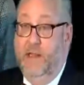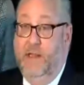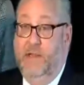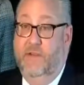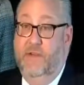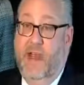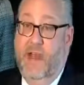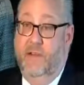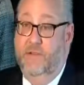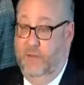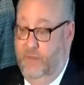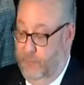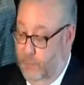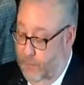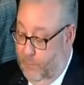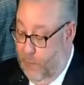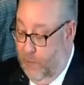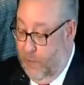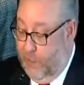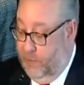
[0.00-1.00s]
These cases
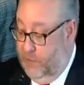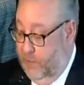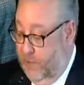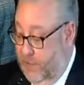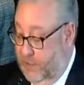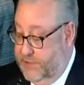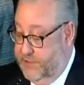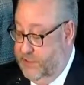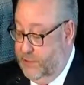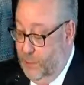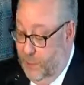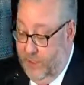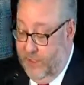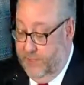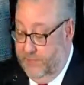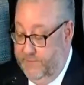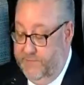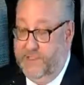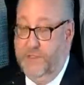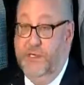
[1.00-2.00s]
were brought across
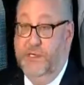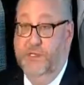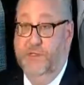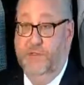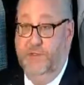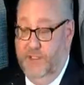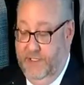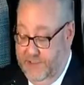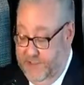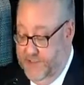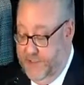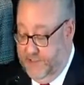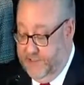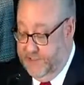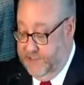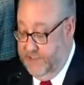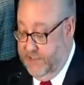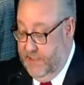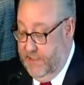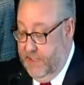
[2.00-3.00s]
12 judicial
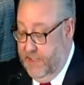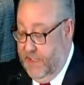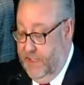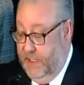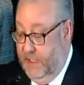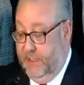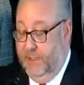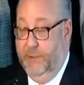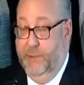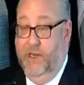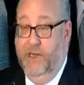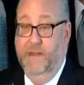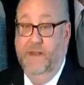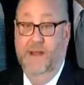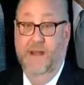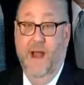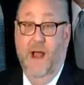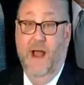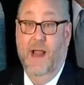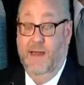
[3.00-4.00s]
districts, including the
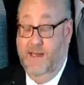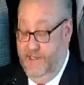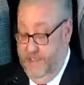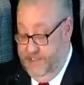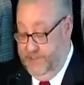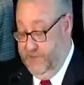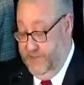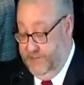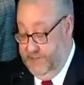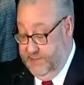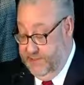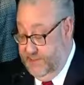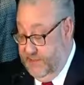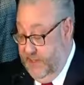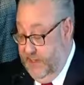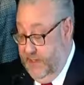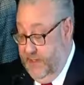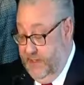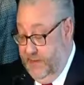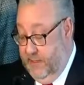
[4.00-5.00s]
nine districts
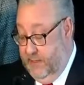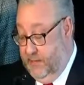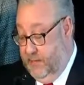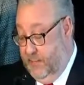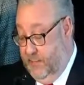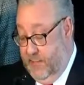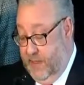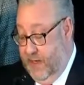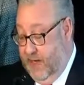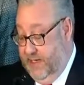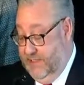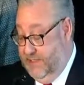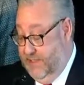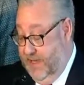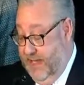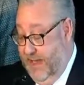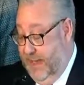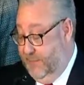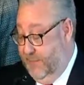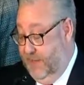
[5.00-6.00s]
that comprise
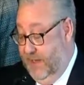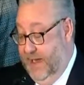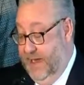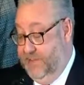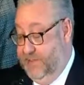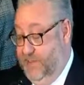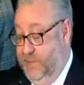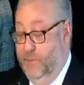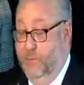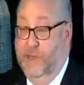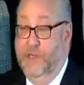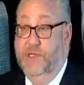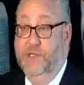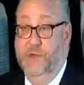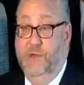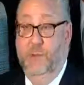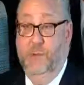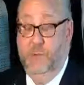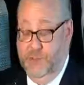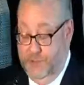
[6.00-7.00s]
the Appalachian
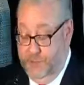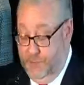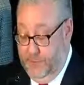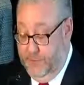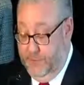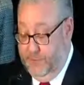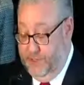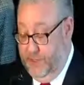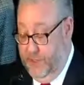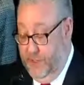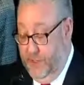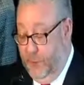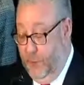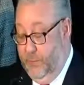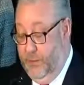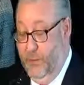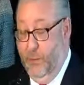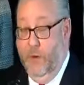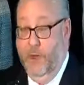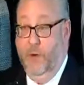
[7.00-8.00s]
Regional Prescription
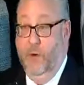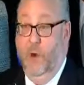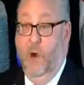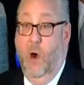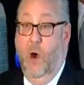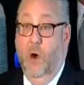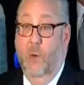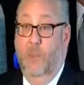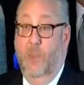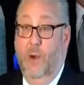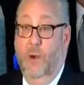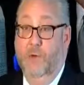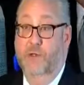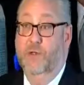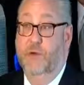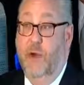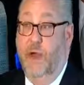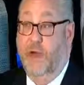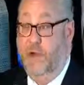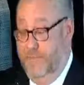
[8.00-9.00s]
Opioid or ARPO
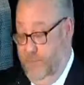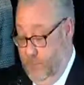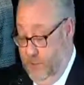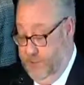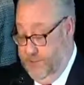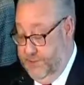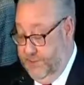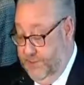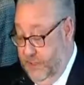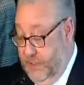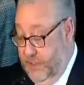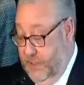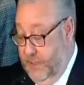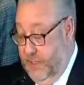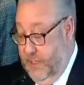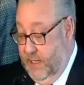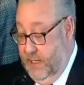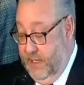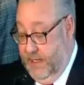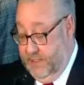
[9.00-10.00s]
Strike Force,
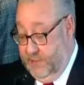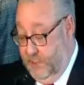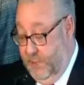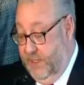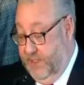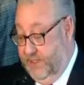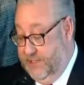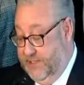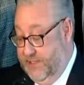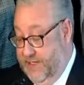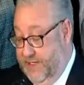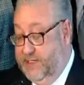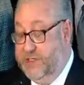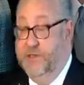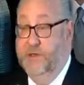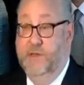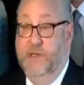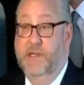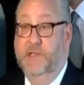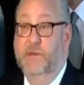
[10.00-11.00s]
as well as the
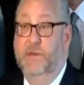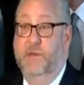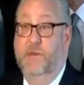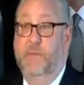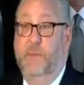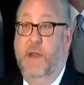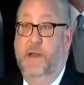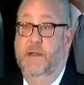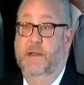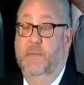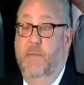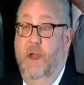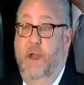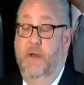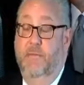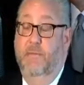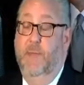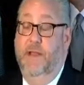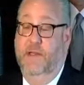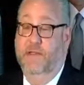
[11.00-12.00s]
Eastern District
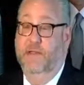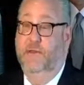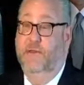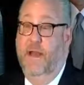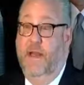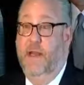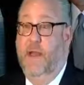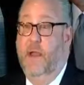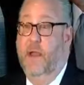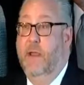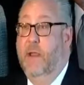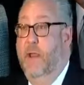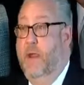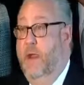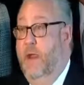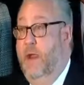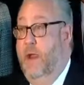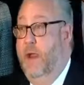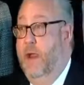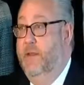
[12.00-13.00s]
of Pennsylvania
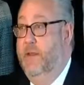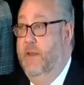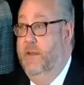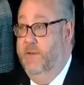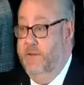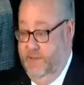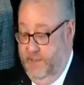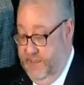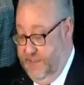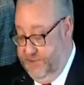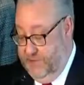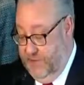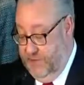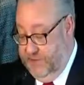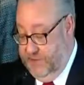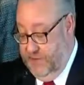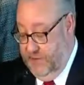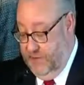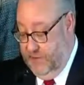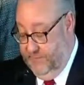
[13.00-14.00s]
and the Eastern
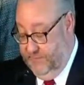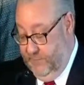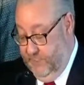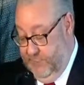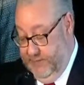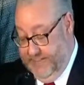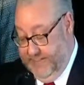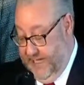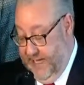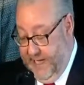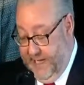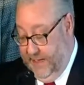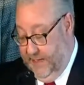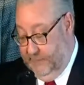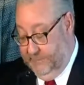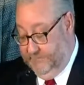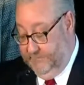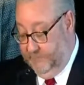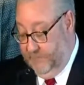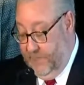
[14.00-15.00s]
District of
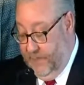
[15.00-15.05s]
Louisiana.